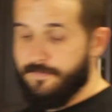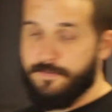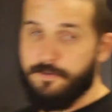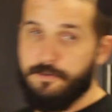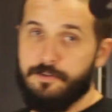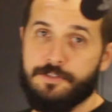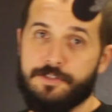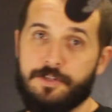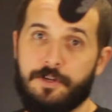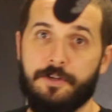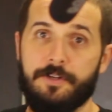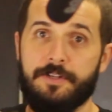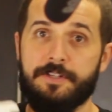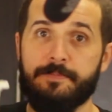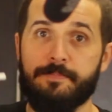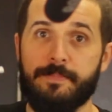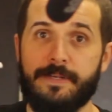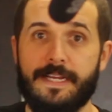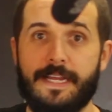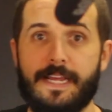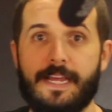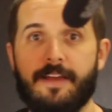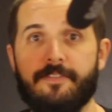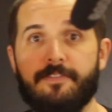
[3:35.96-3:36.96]
If you're as old as
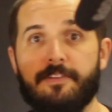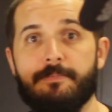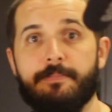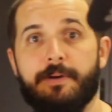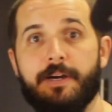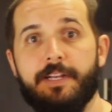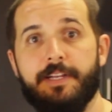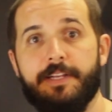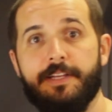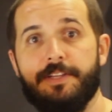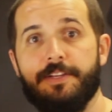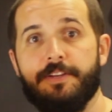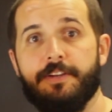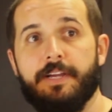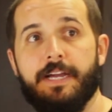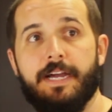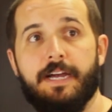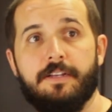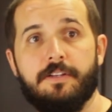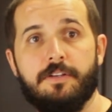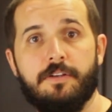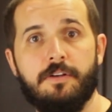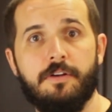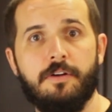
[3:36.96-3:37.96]
me, everybody in your
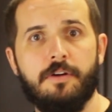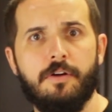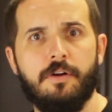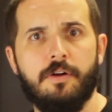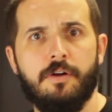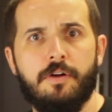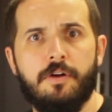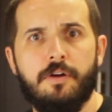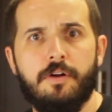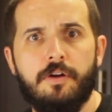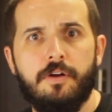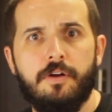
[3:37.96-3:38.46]
house, oh.